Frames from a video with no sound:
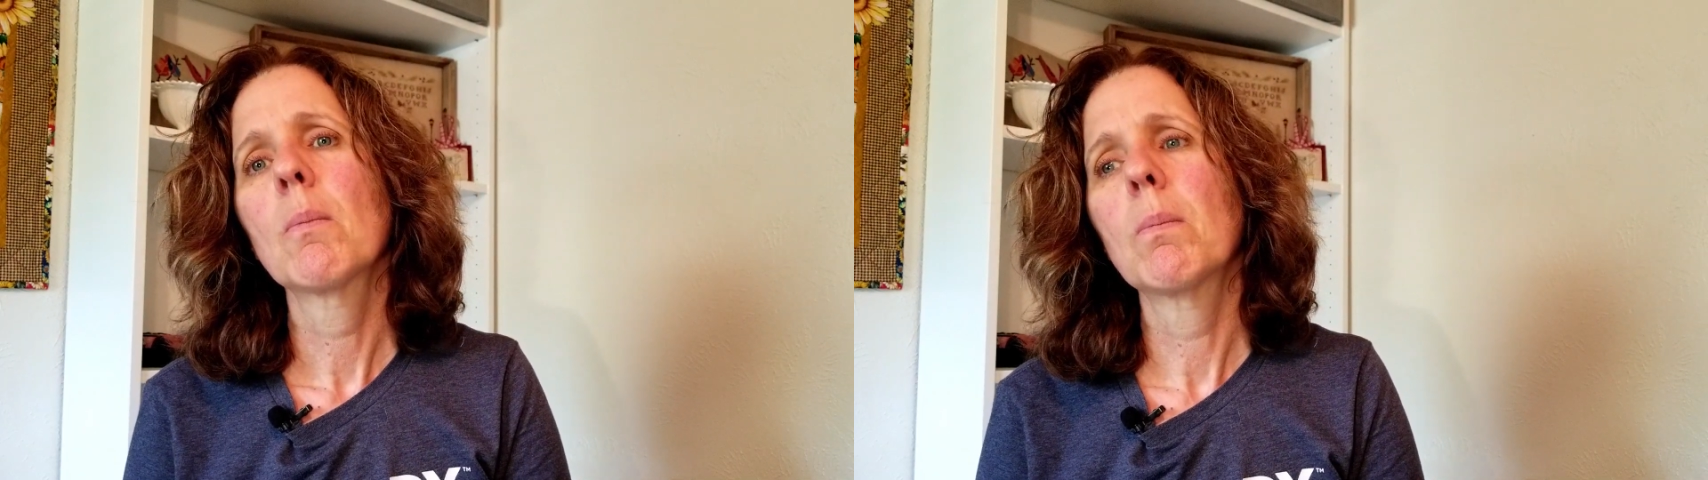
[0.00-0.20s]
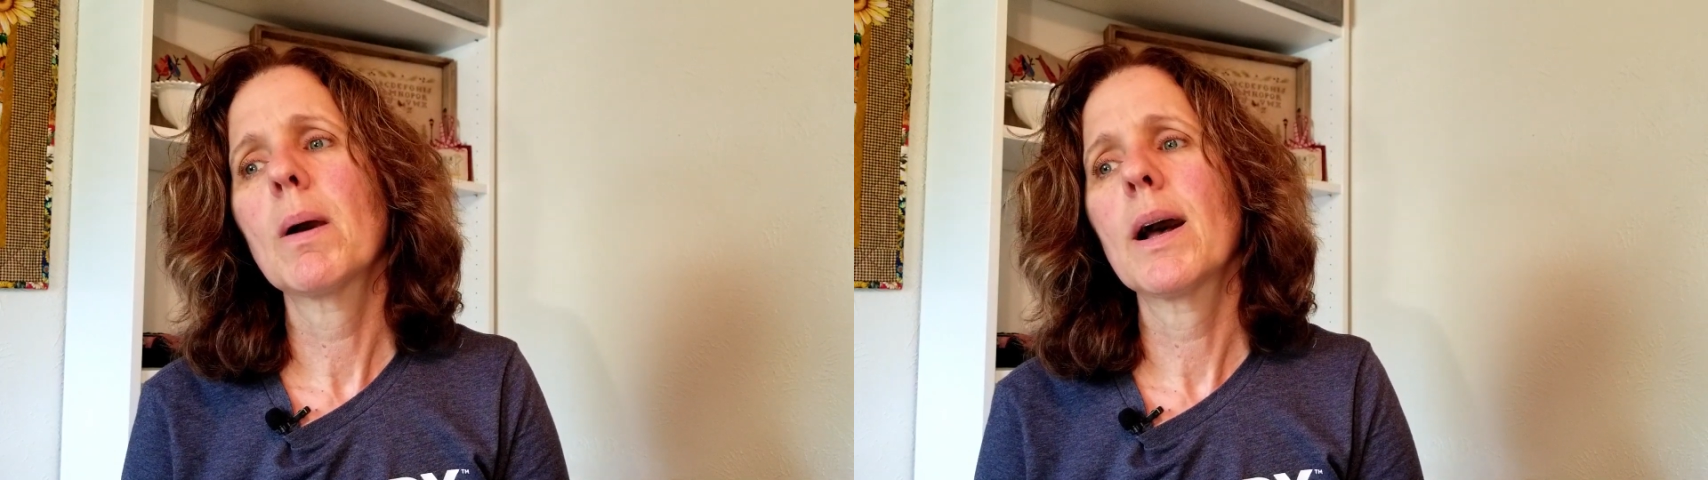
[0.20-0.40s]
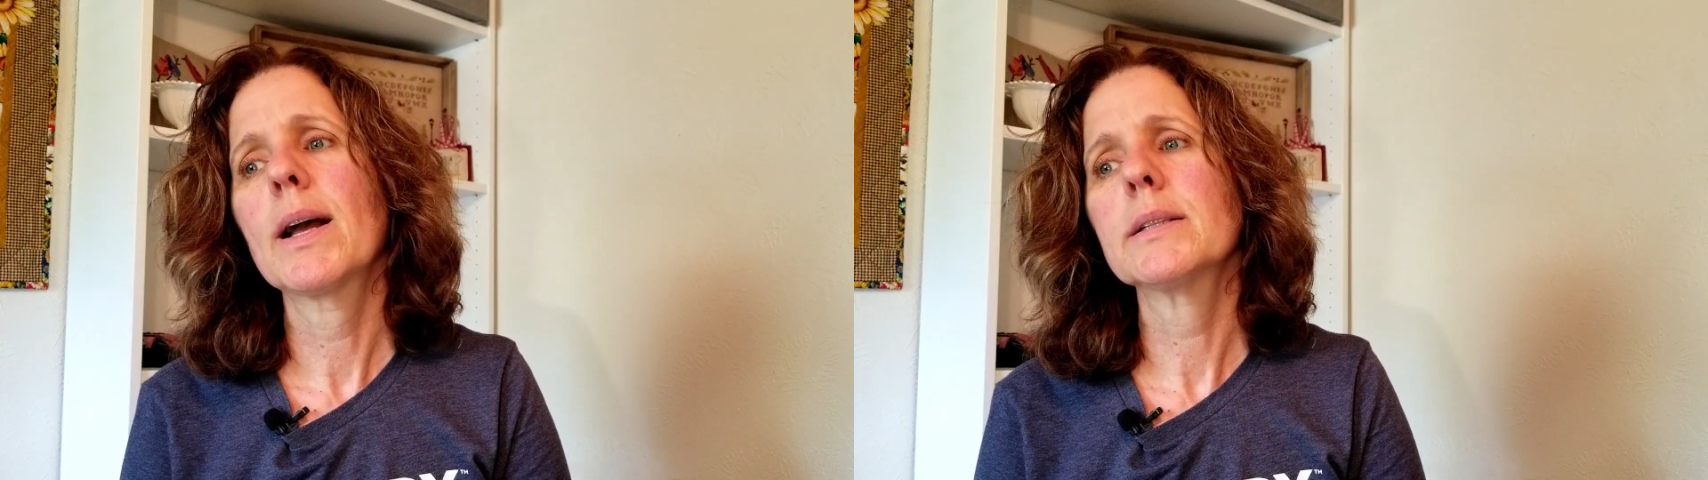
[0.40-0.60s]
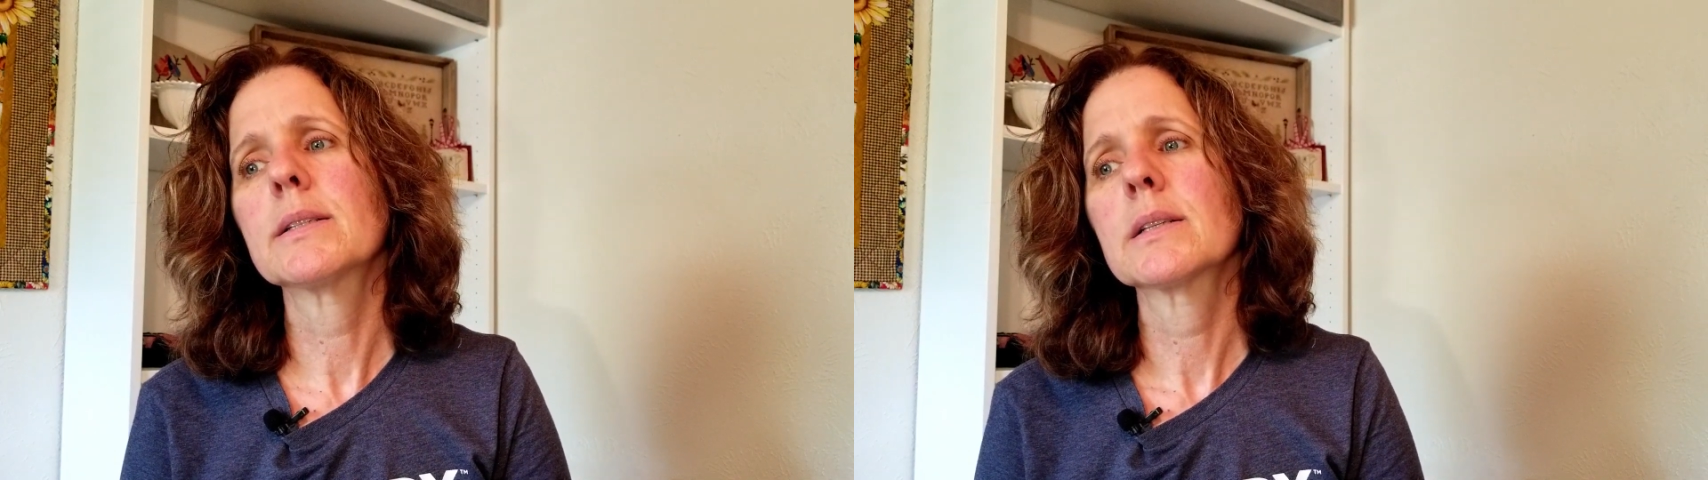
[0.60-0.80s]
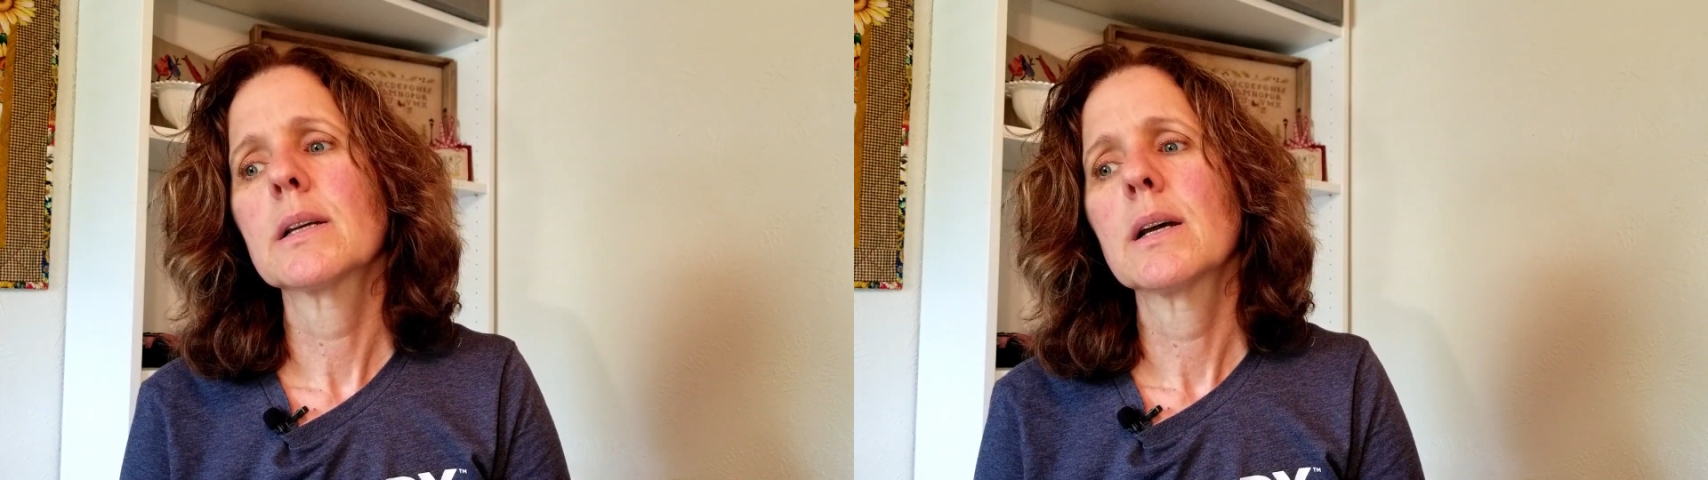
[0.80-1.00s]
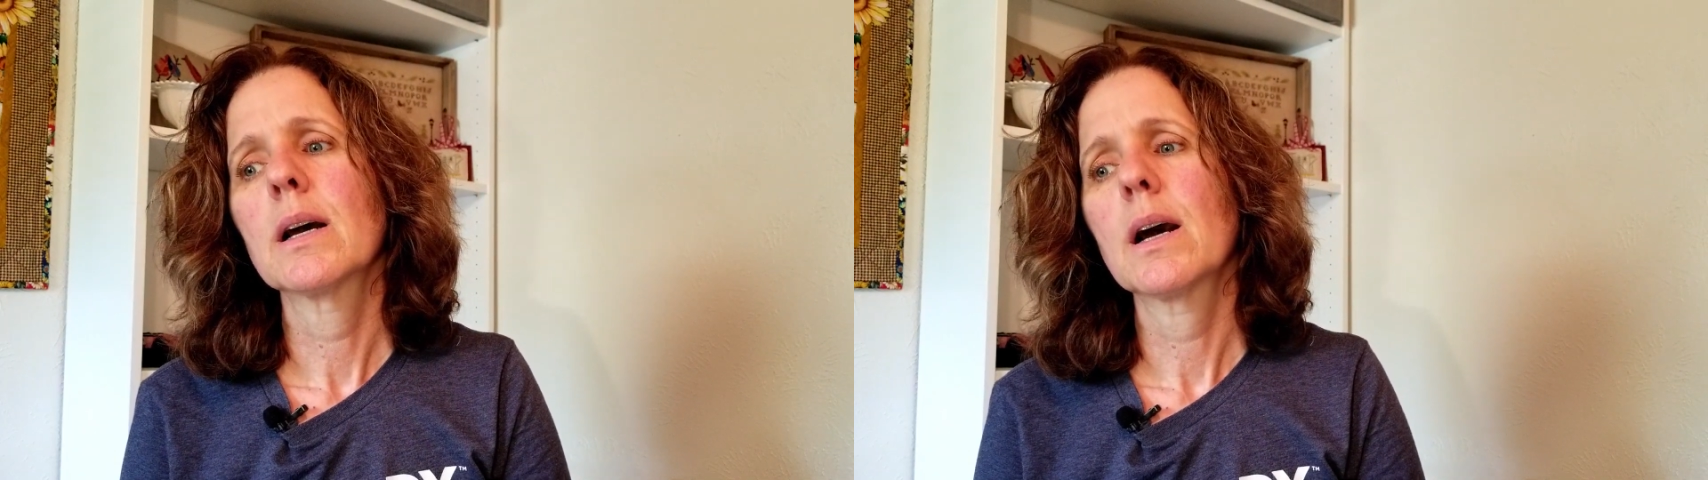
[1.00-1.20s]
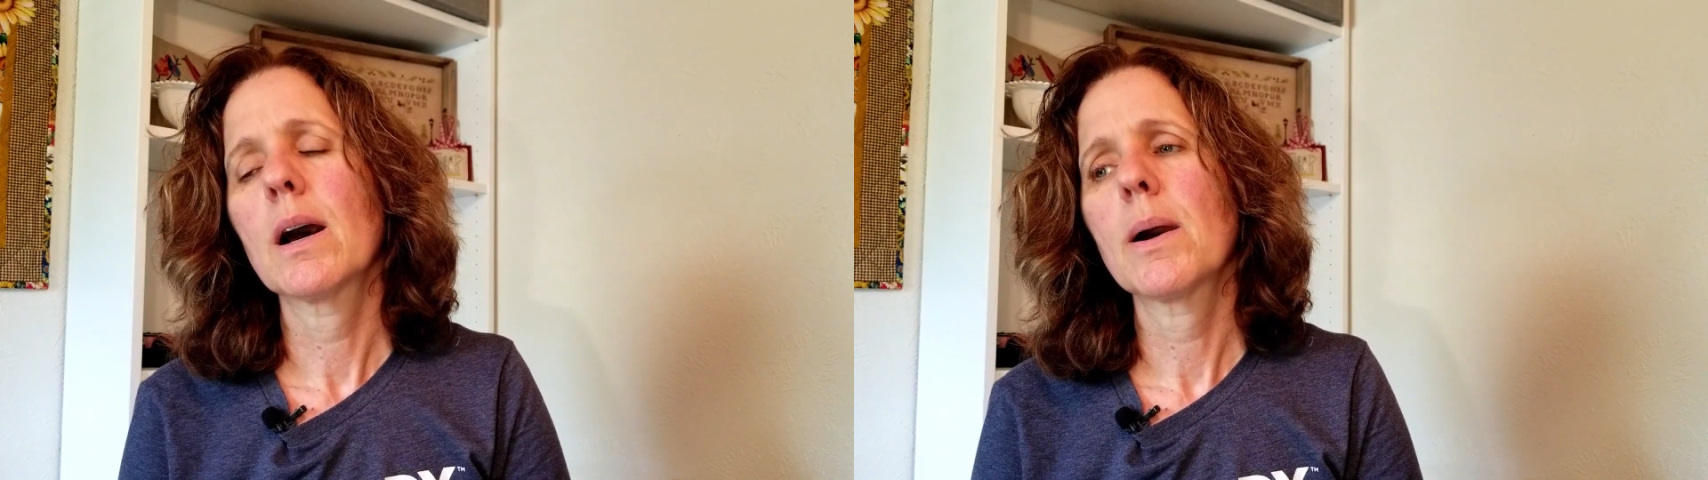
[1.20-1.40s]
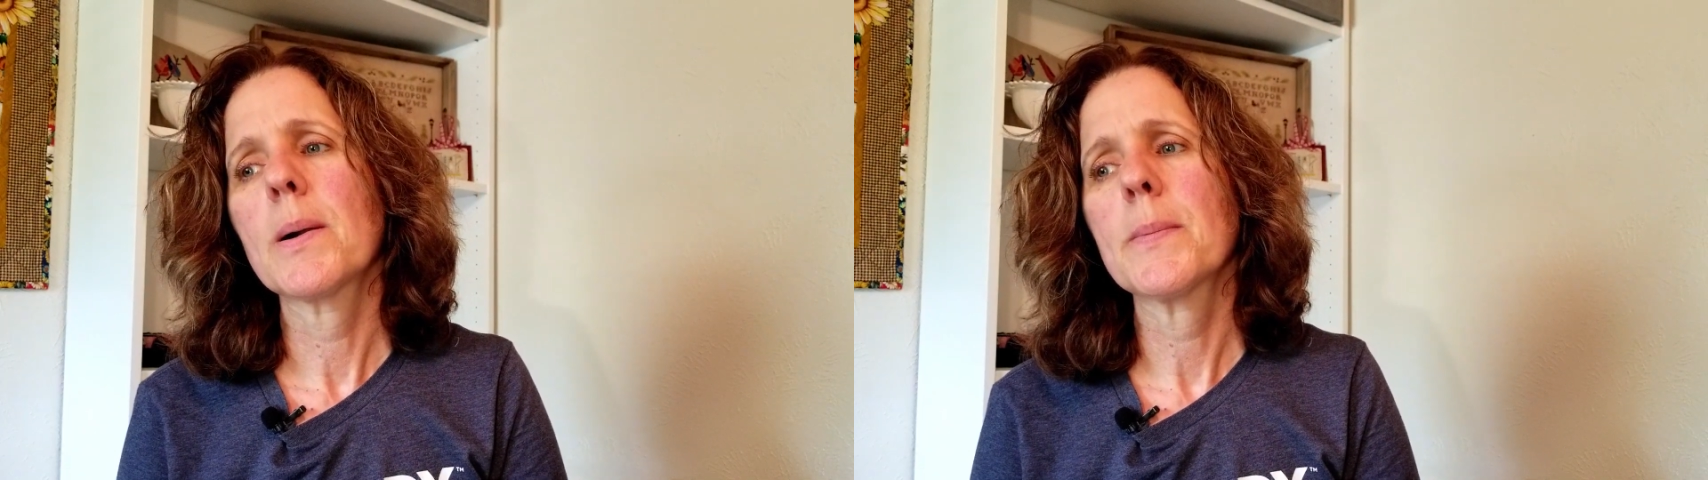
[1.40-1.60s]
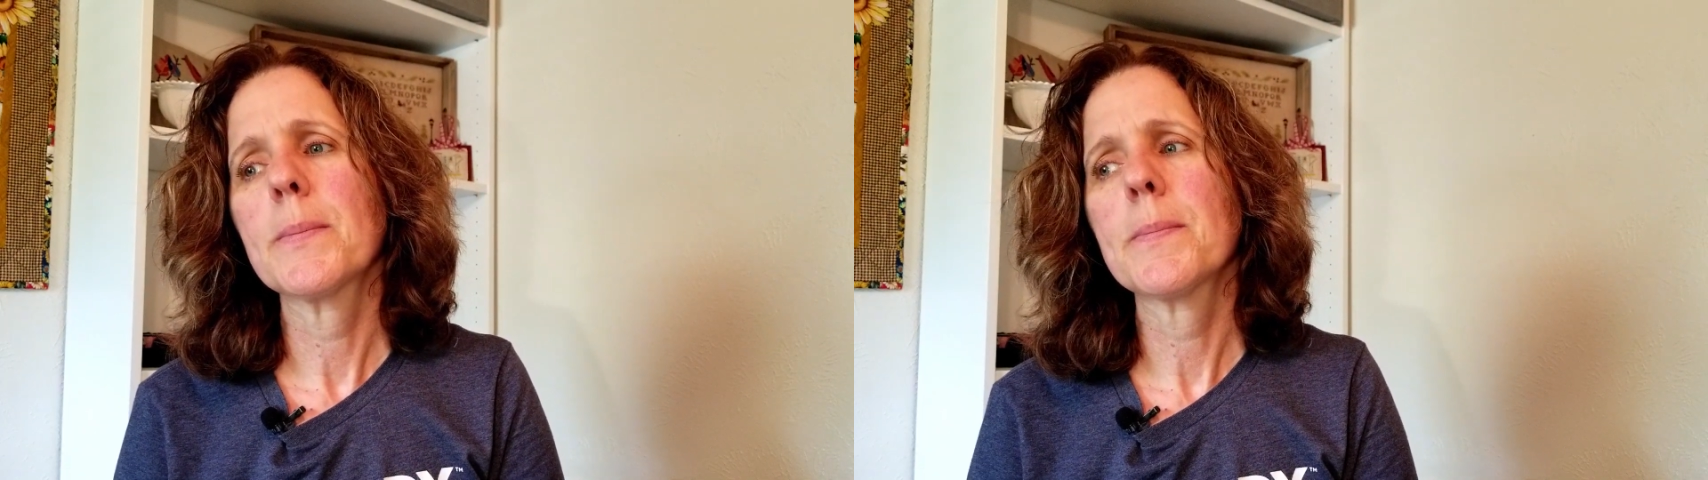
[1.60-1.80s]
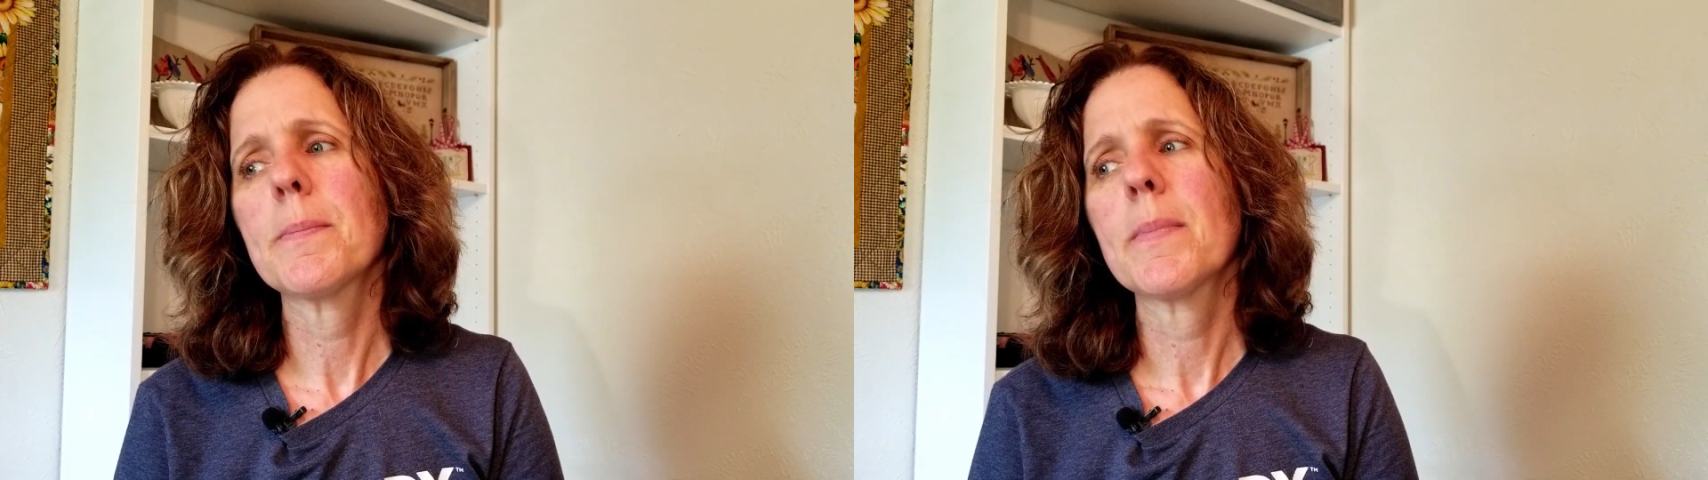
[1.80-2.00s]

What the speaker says: But I